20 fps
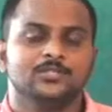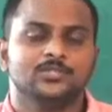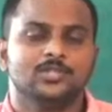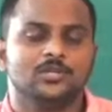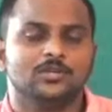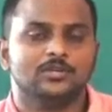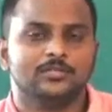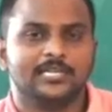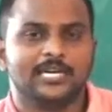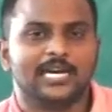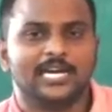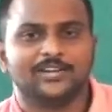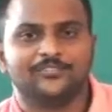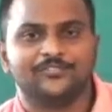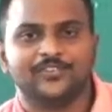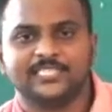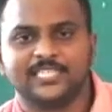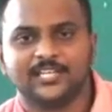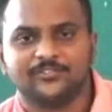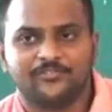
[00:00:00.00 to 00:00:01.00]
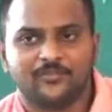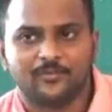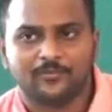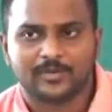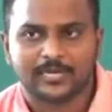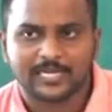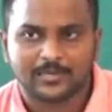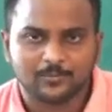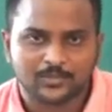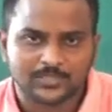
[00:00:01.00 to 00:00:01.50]
So the artificial
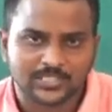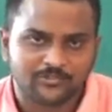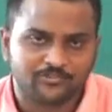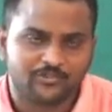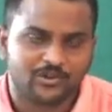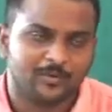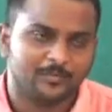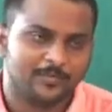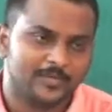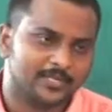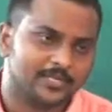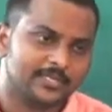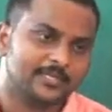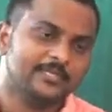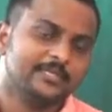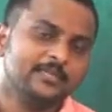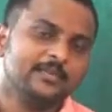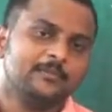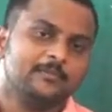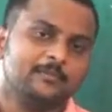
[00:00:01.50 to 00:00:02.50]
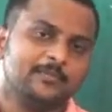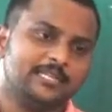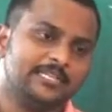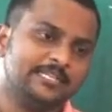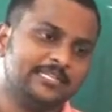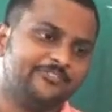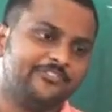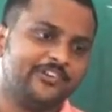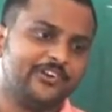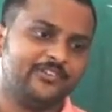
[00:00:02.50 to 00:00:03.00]
rainbows are formed
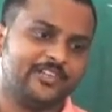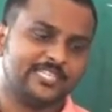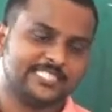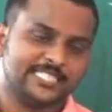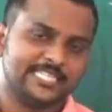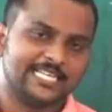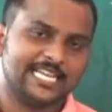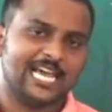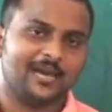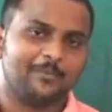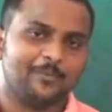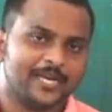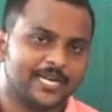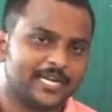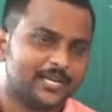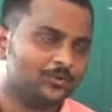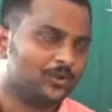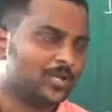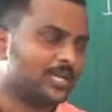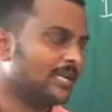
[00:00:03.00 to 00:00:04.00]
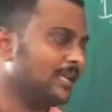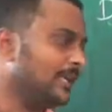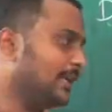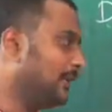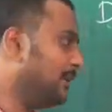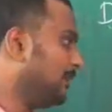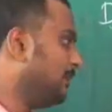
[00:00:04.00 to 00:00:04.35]
in different ways. In laboratory we can